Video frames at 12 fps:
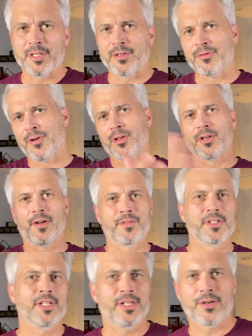He had fallen off the
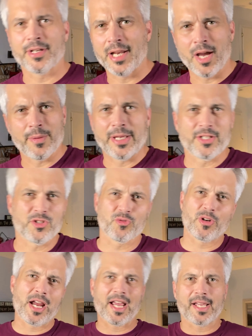C&O Canal. We had to
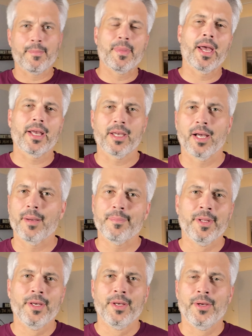drag him back up.
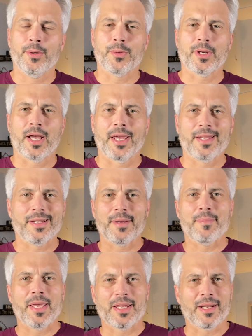Old guy ended up
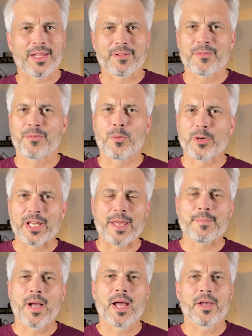making it like 48
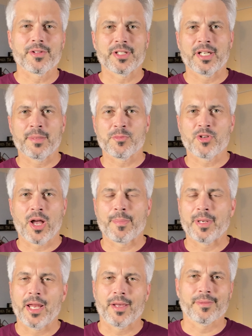miles, ended up
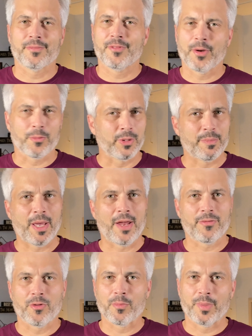dropping out. Felt really bad
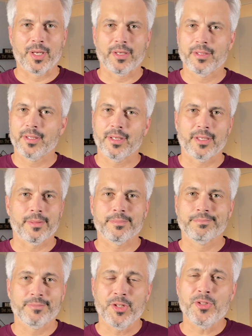for him, but
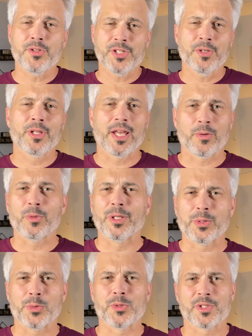you see a lot of really
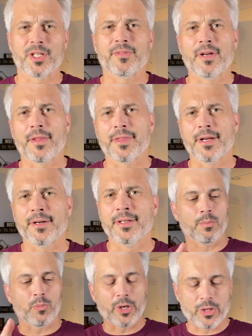cool stuff out there.
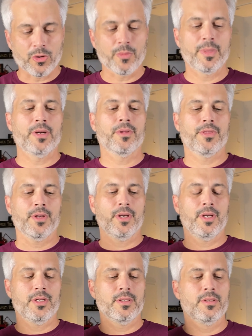Marine Corps
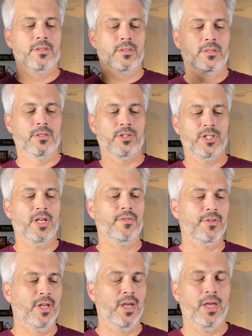Marathon,
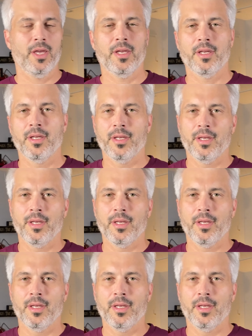JFK.